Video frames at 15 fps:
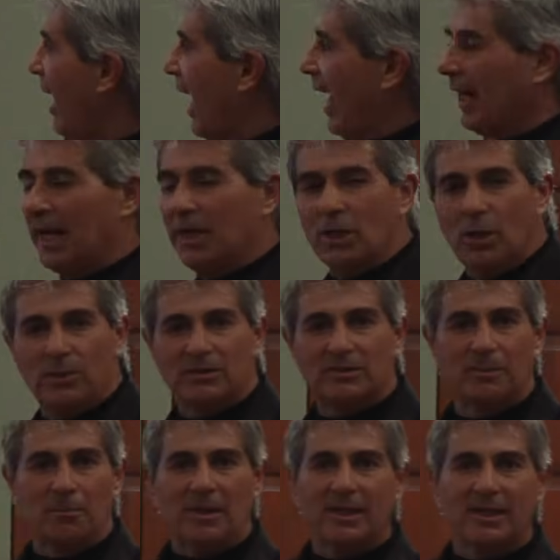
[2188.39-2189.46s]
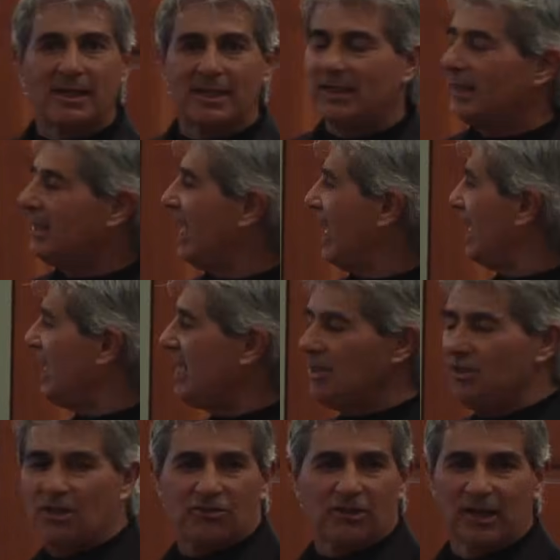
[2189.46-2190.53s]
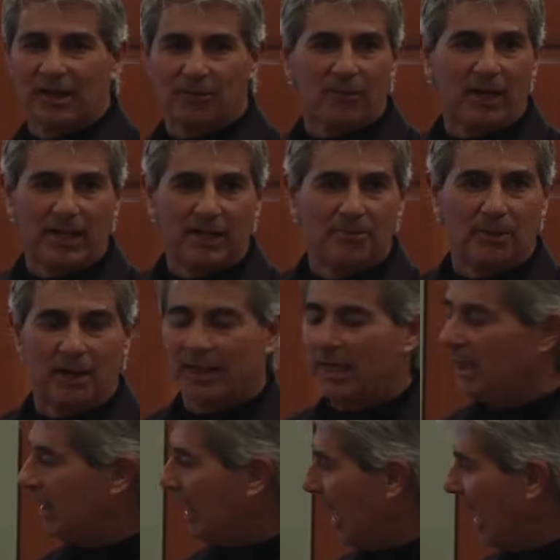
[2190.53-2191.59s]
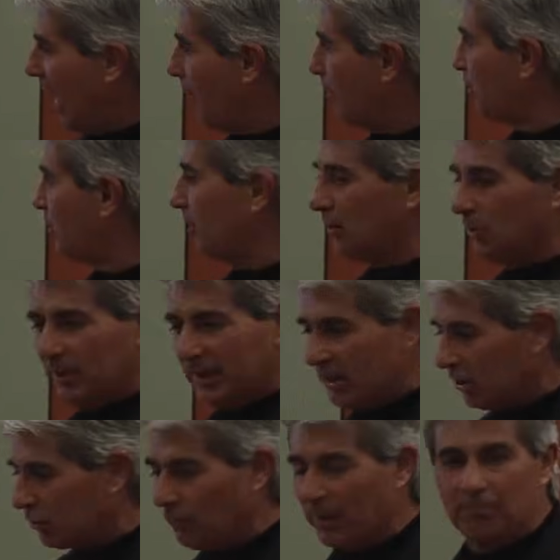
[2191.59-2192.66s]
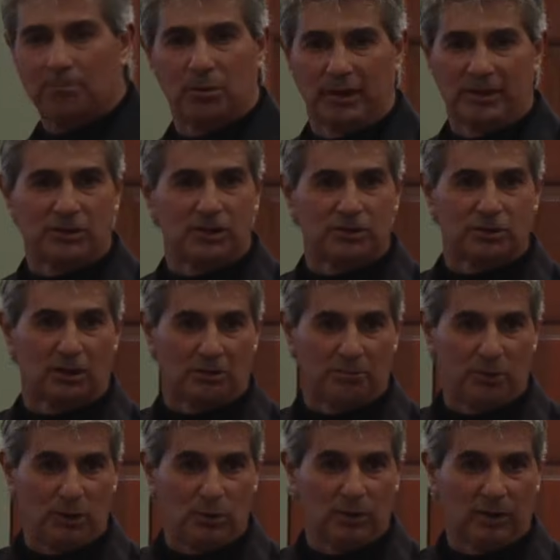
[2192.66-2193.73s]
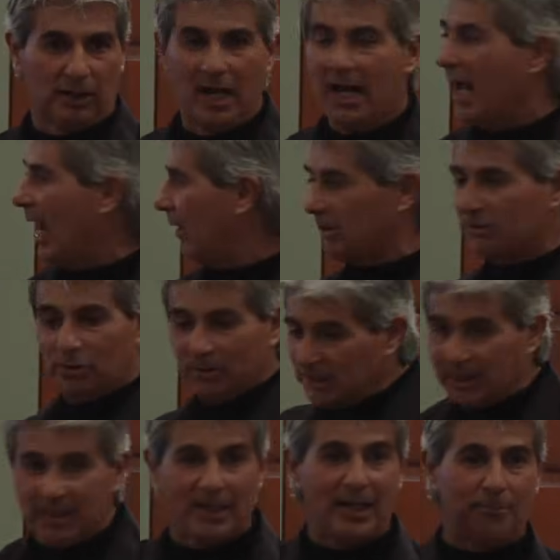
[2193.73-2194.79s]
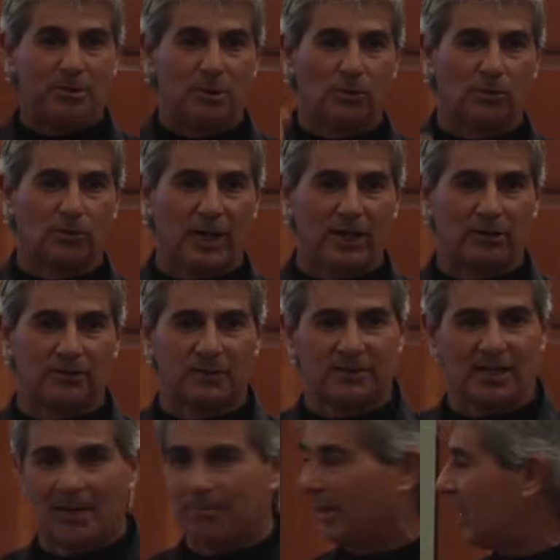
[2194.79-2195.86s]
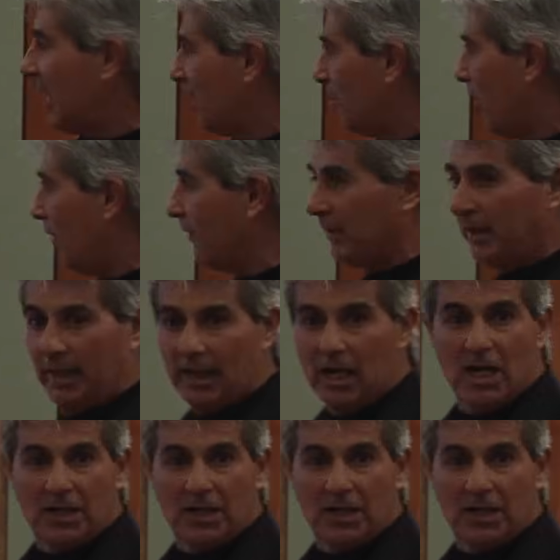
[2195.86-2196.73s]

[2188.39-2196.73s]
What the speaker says: And I noticed the minute I did that, he just lit right up on. He absolutely just went ballistic, started bugling. And as soon as he did, I bugled right over the top and cut him off again,